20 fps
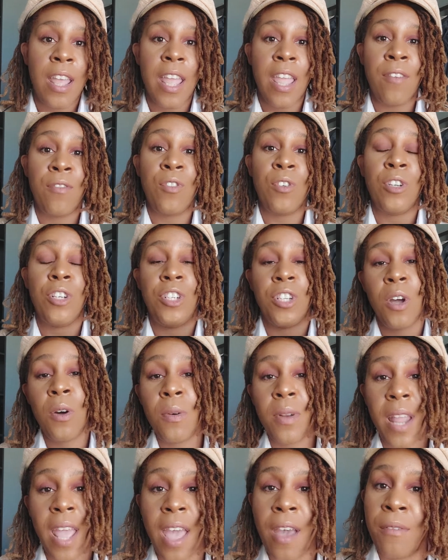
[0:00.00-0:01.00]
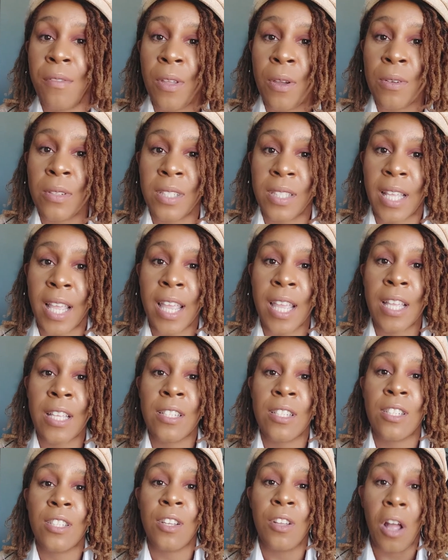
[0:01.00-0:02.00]
If you don't have those
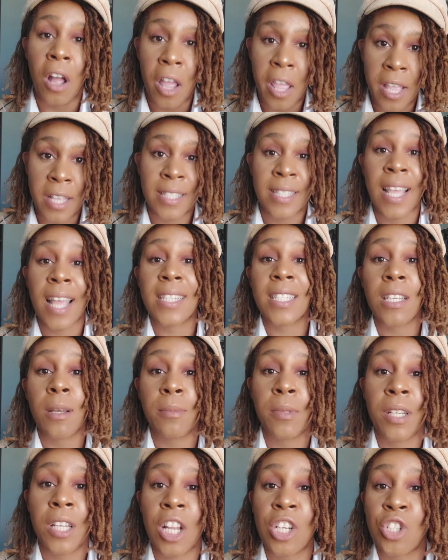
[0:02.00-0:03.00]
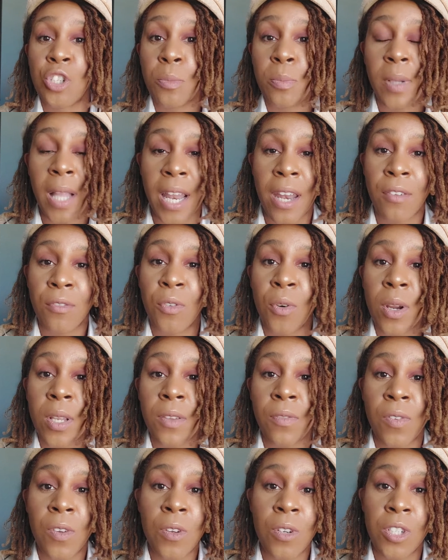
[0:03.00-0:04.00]
things, is that something that you're planning for in
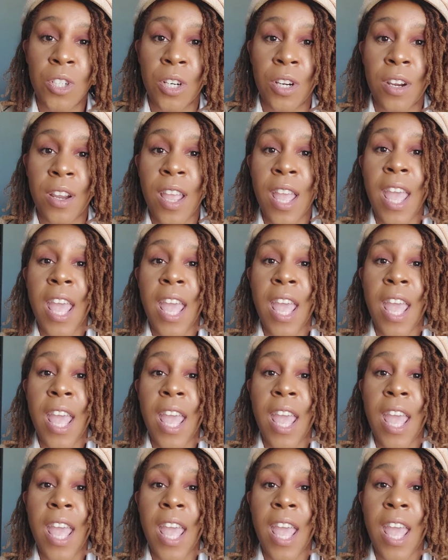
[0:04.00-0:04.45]
the future?